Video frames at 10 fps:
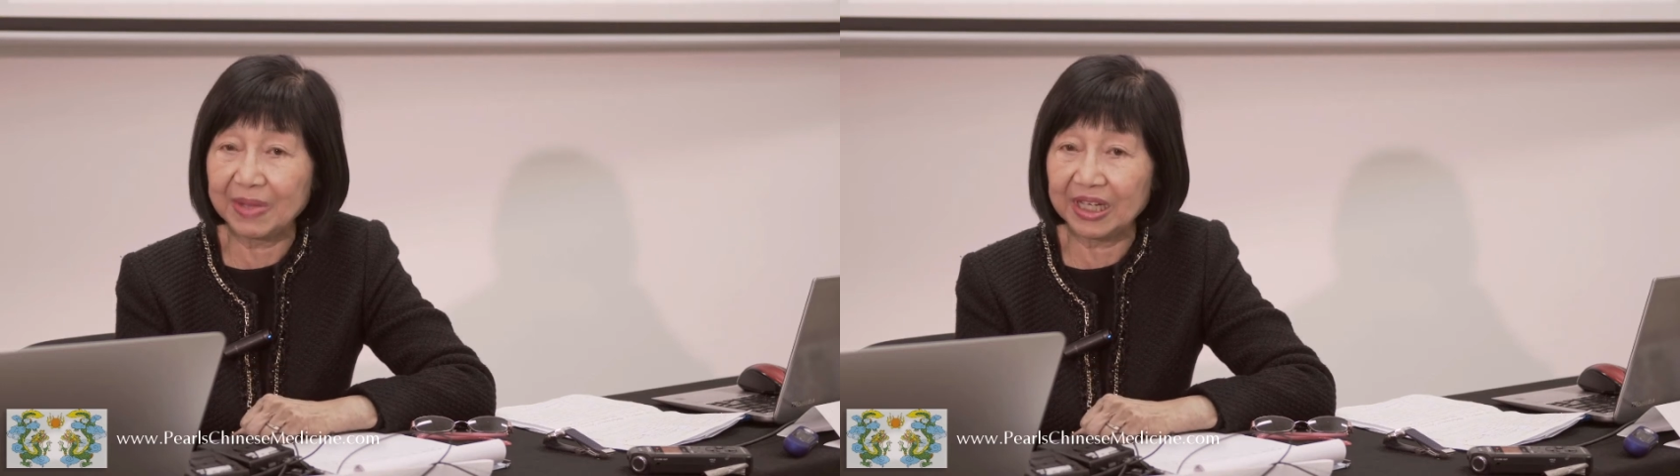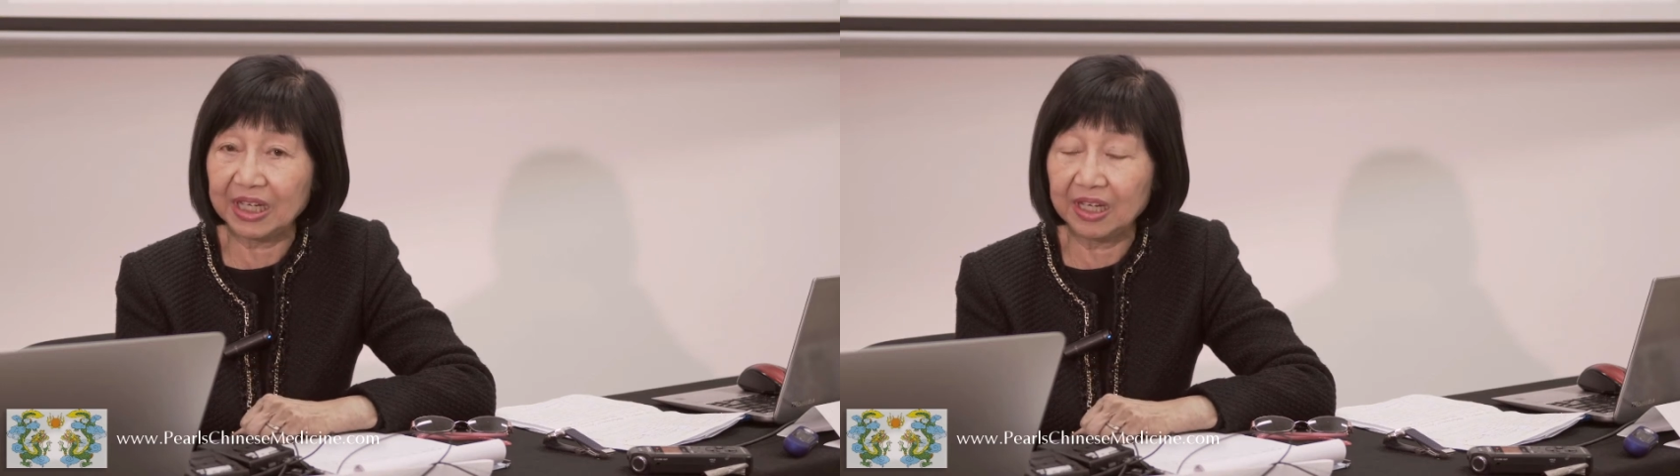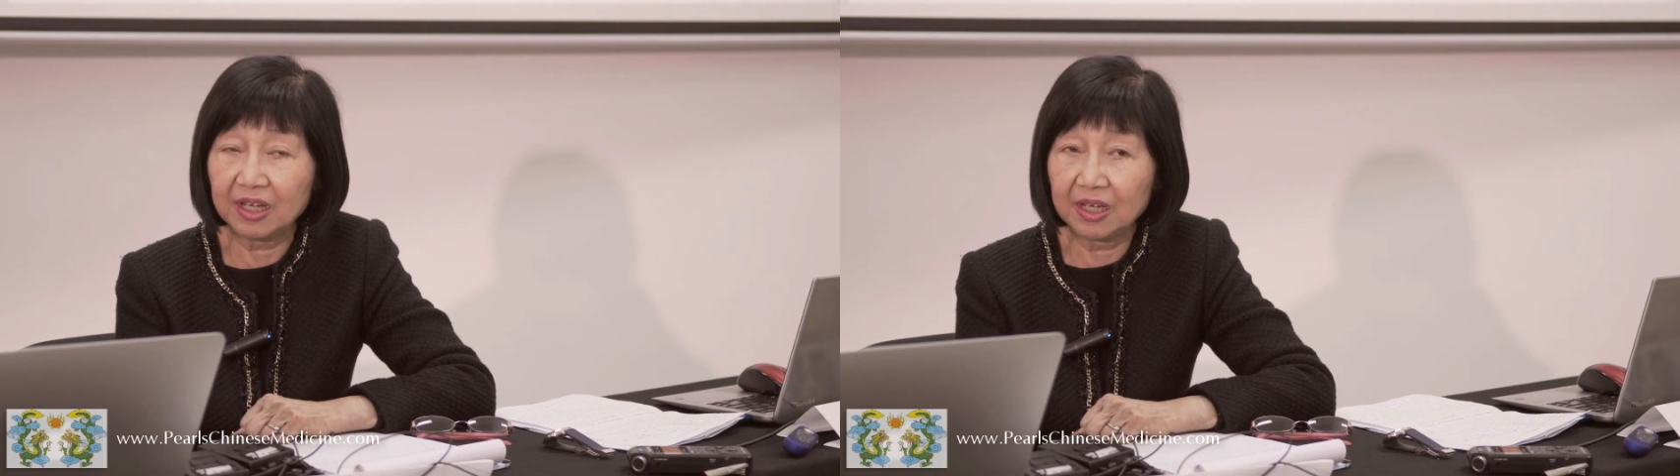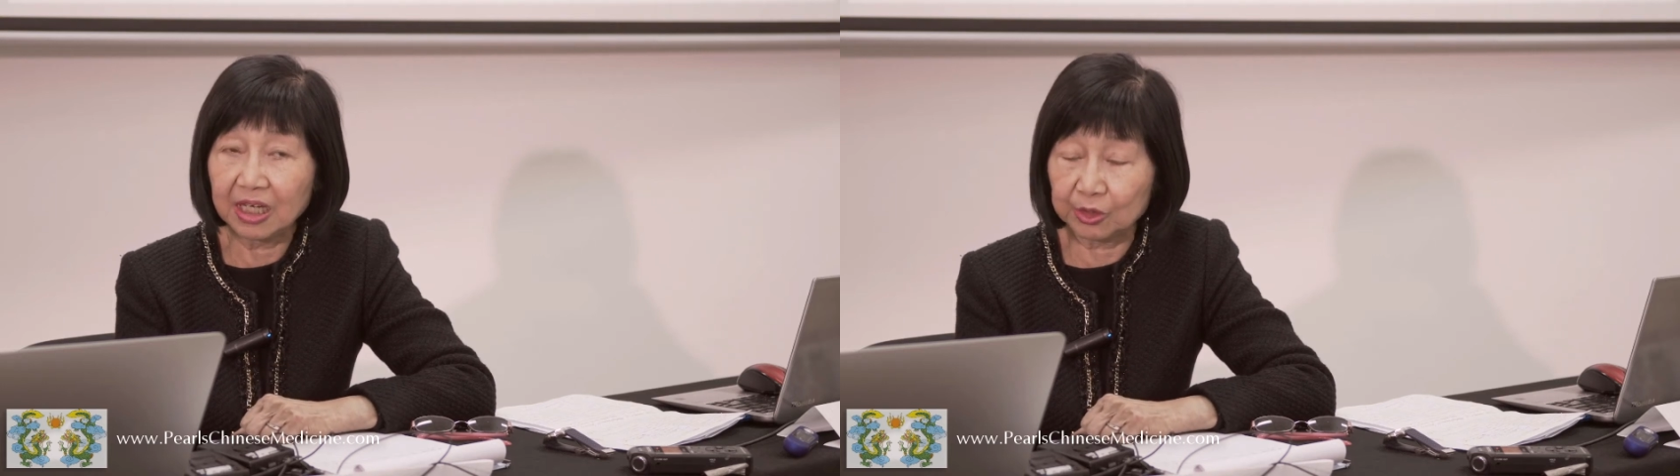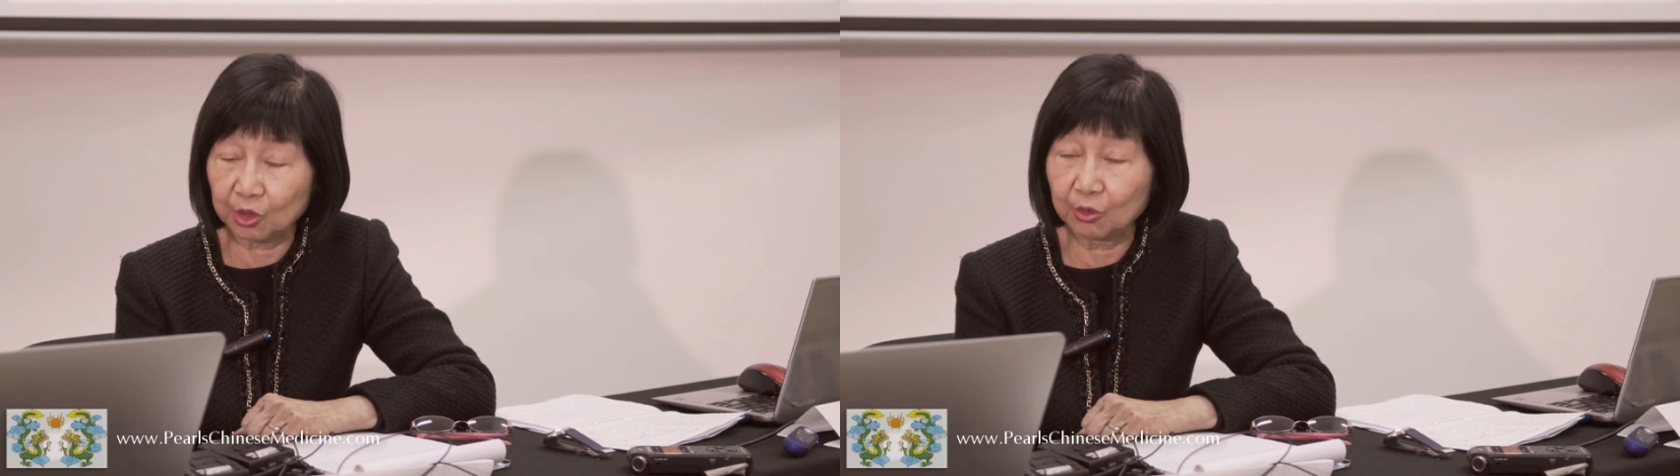many
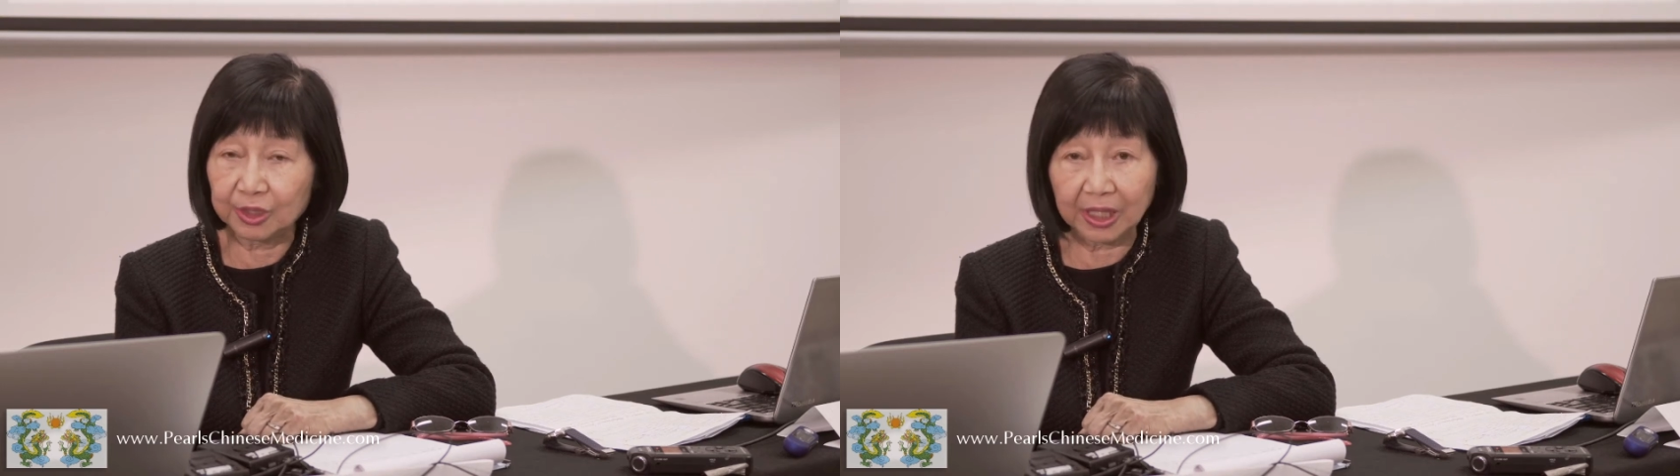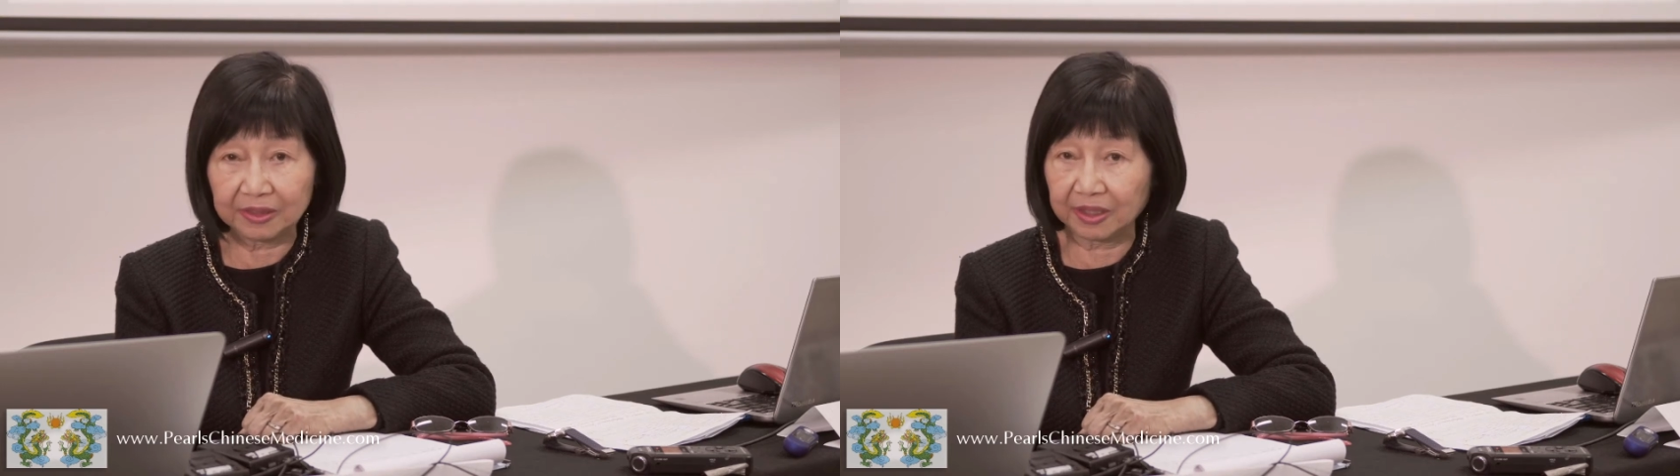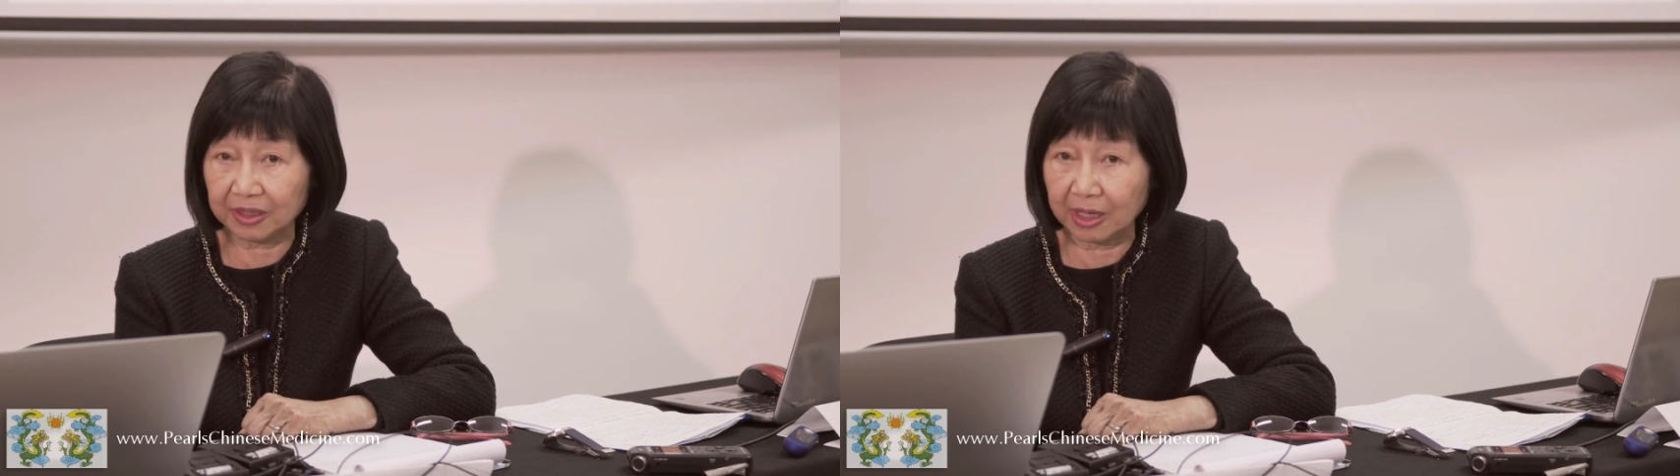associated